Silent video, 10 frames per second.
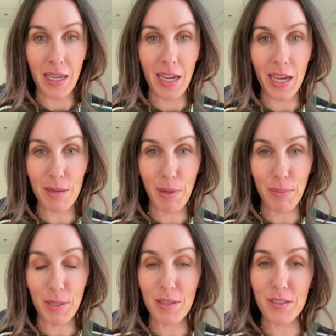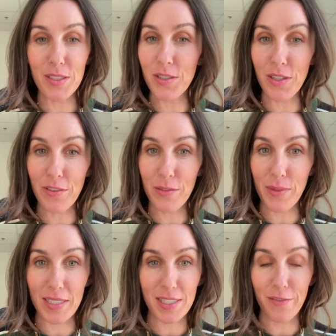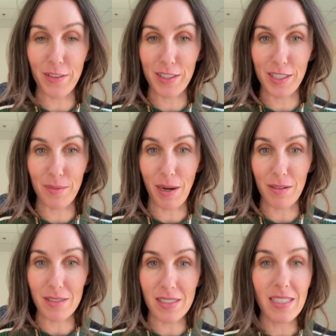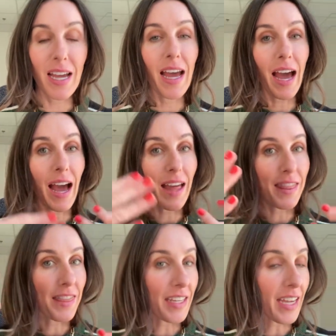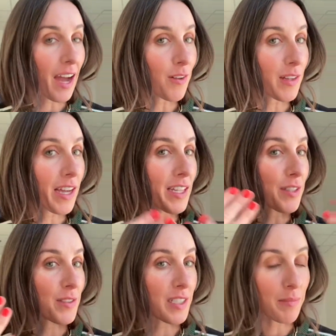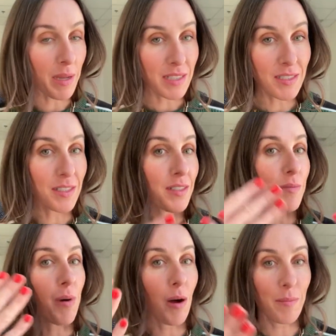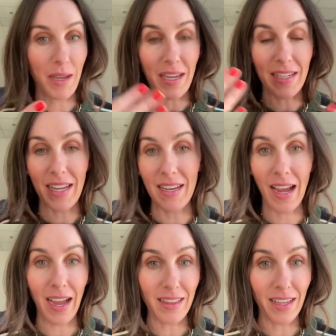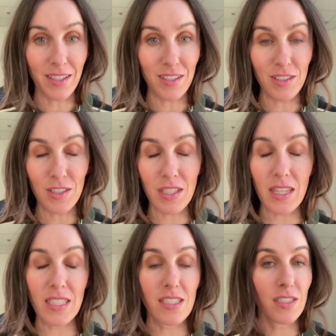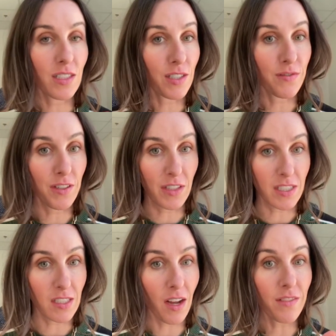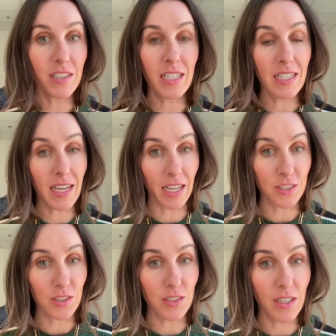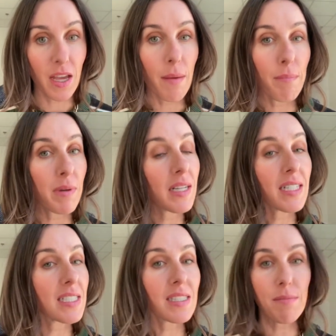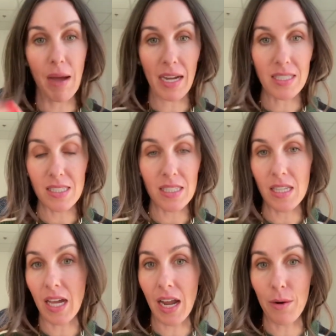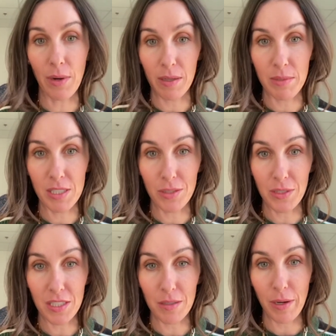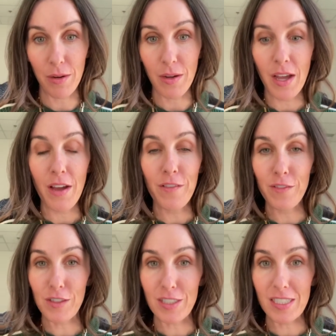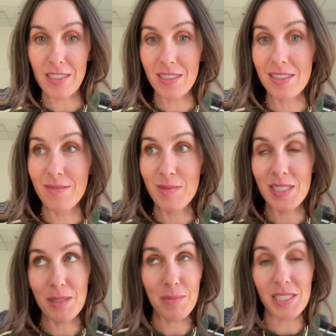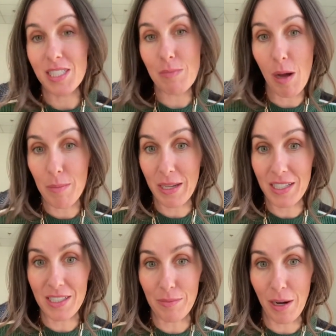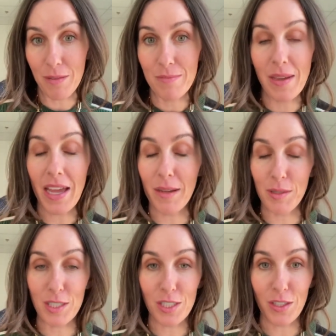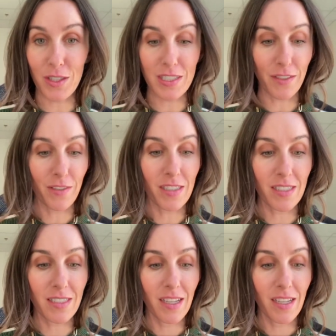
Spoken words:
In my book, there's two different ways to fill in your brows. The outline using a pencil, pomade, and highlighter look that still looks very soft and natural, but it is the max that I recommend doing to your brow versus simply just pomading your brow. And I'm gonna show you the difference.